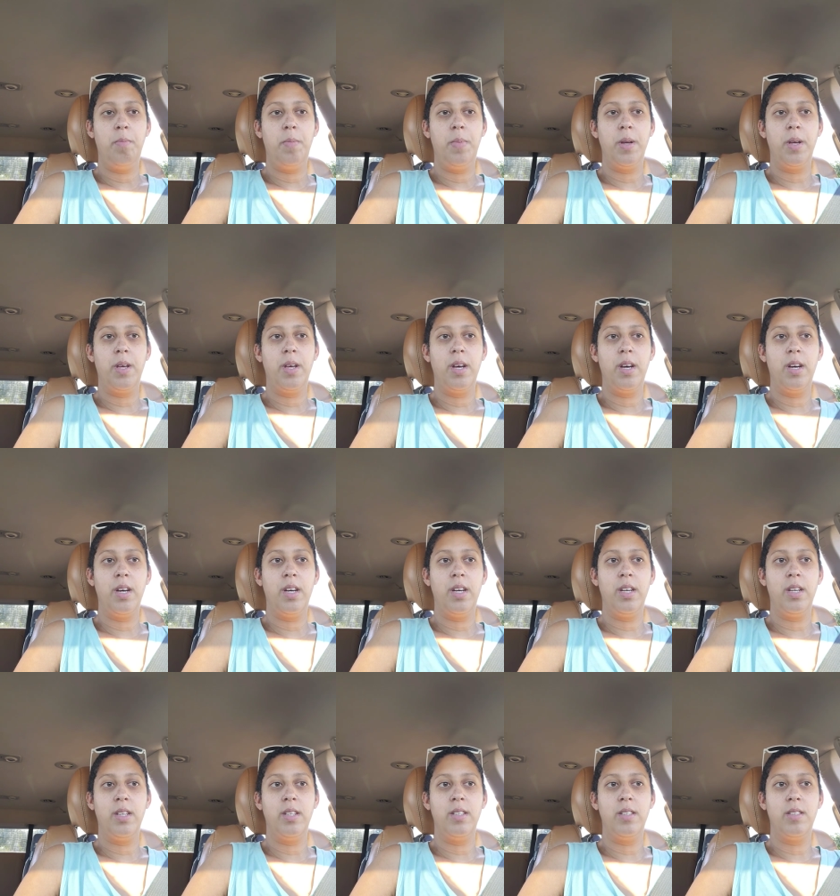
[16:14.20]

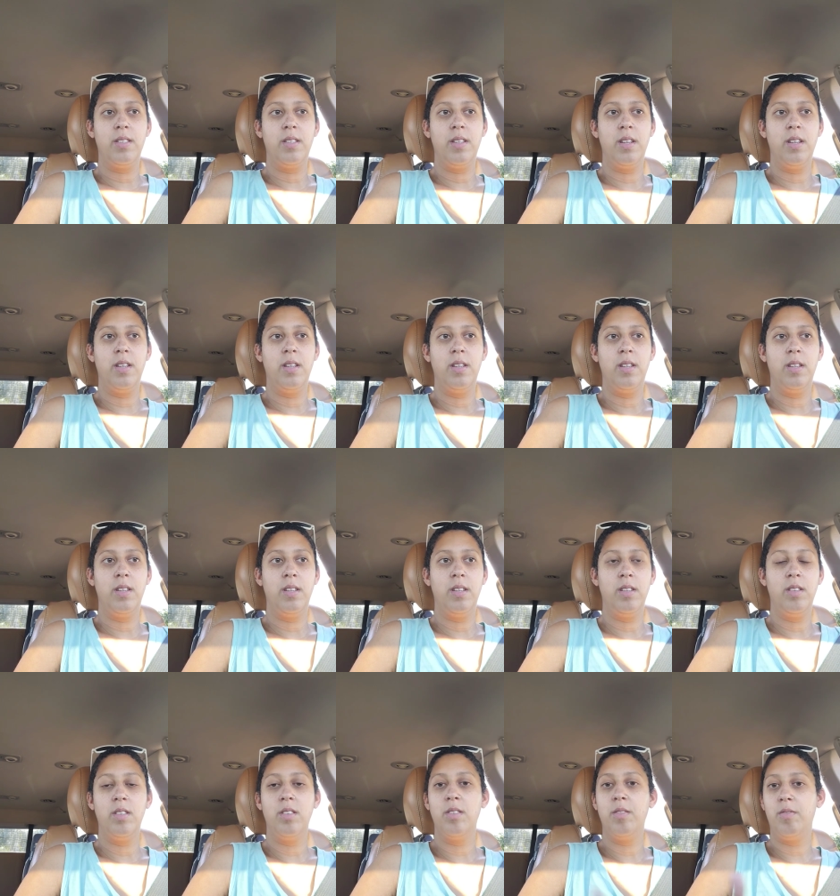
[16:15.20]
because
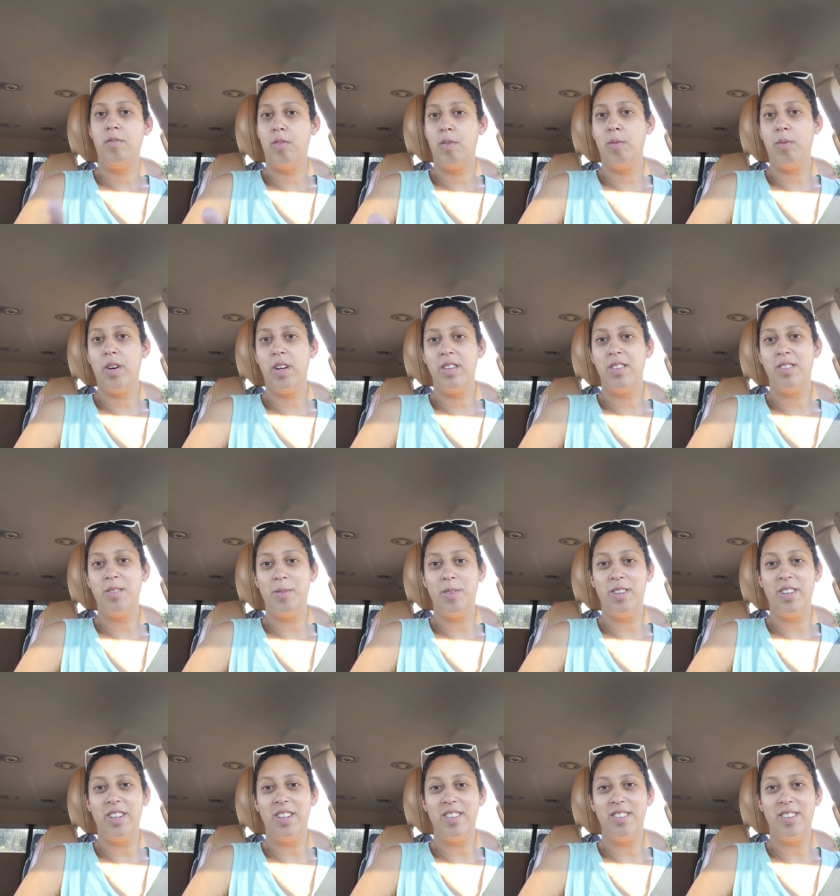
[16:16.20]
for one,
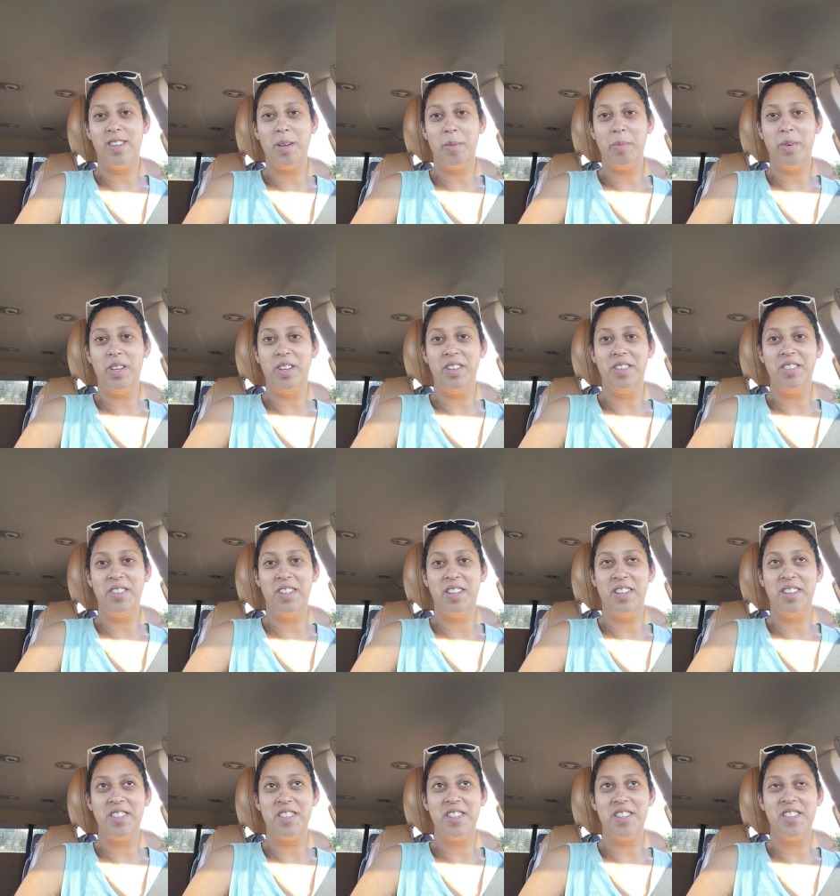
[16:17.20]
smoothies can be
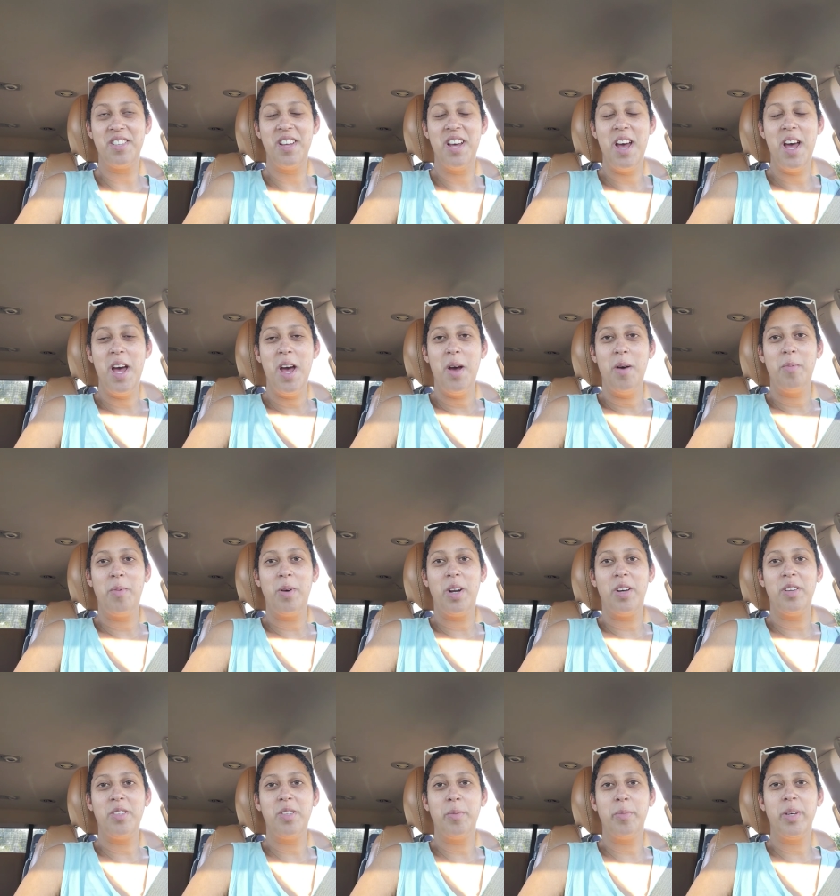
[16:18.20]
delicious, but
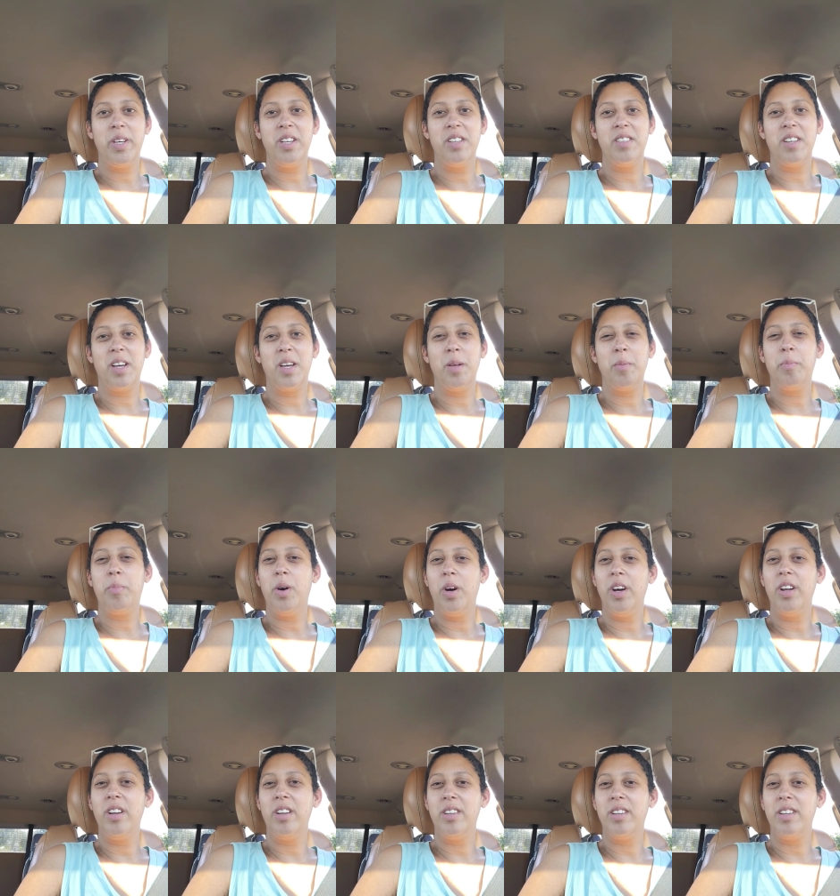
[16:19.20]
also because I can
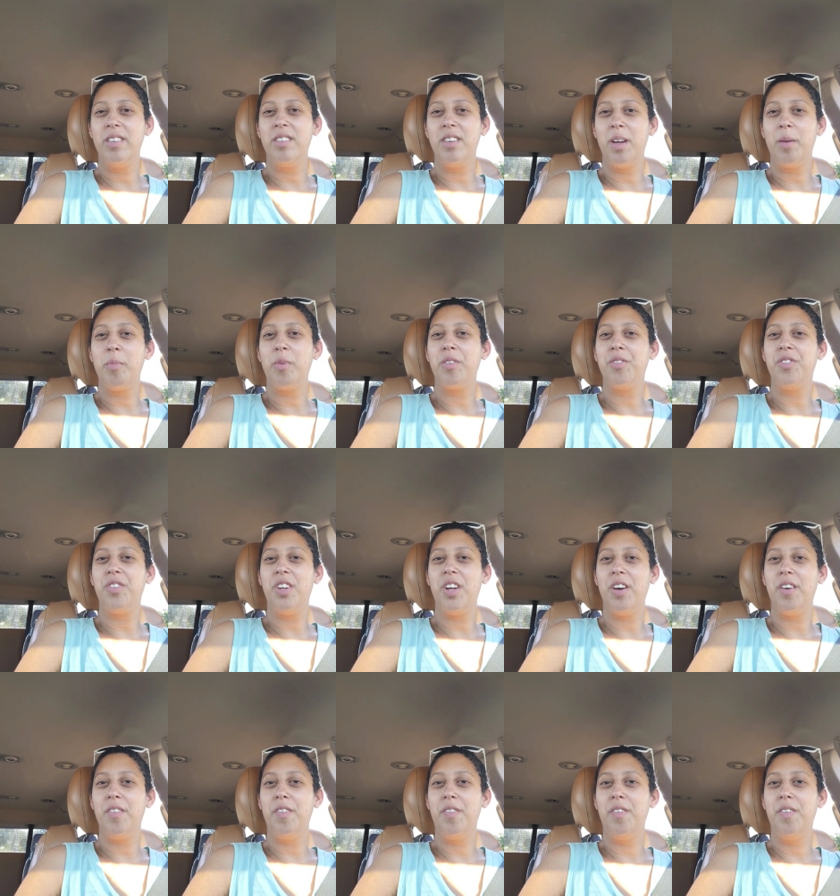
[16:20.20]
put a decent number of
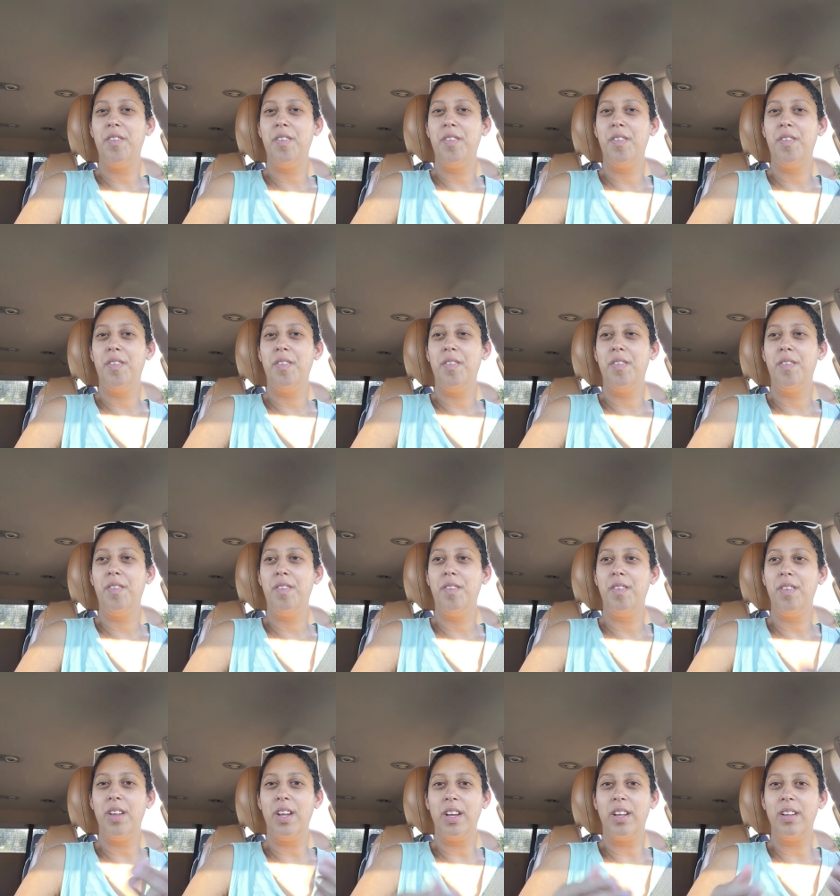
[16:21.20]
stuff,
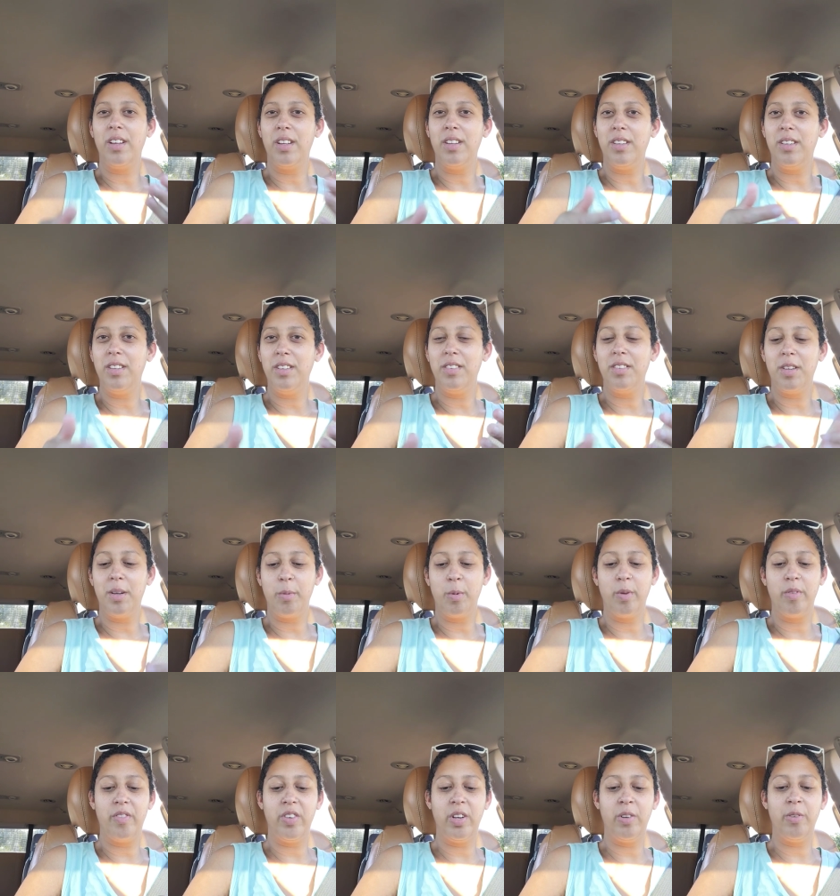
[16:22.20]
like a decent number
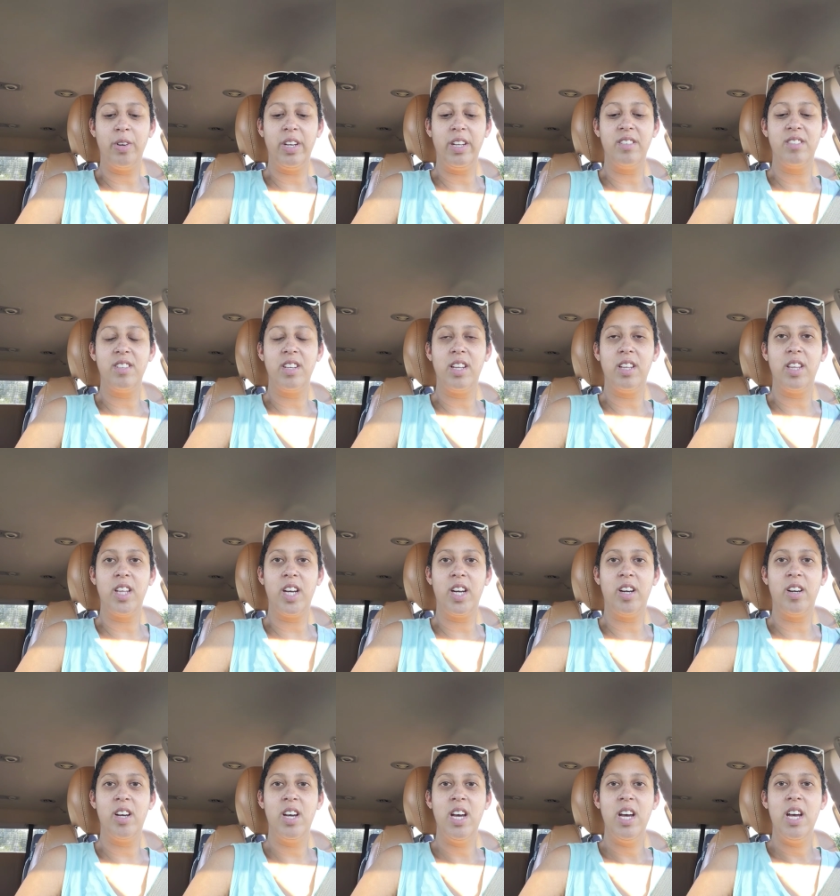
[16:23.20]
of ingredients in
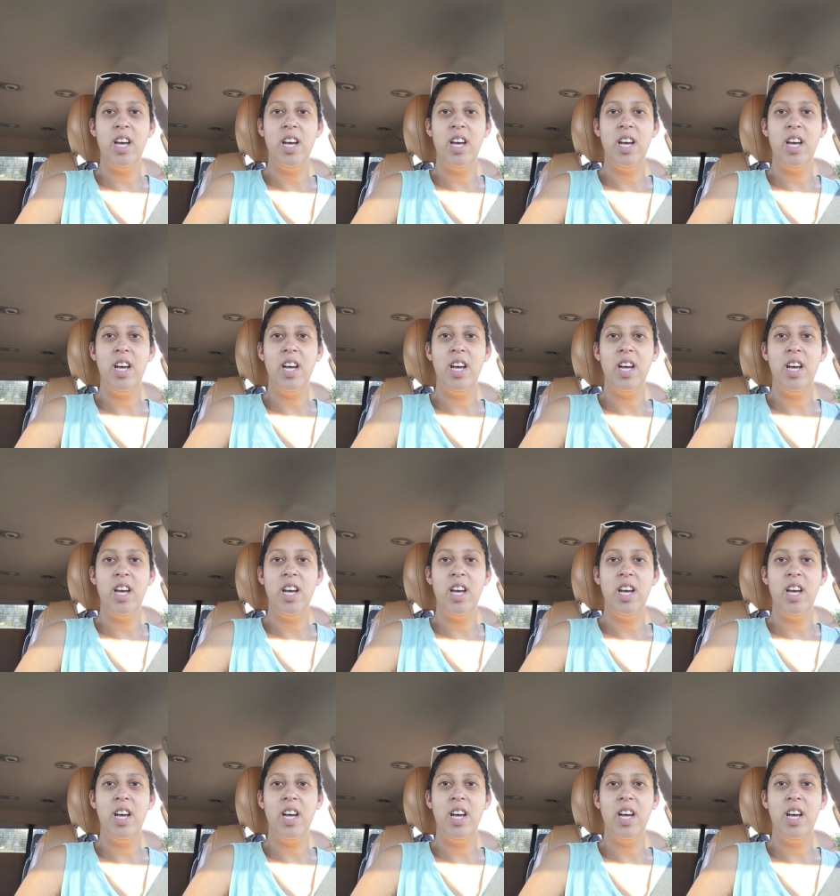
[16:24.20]
there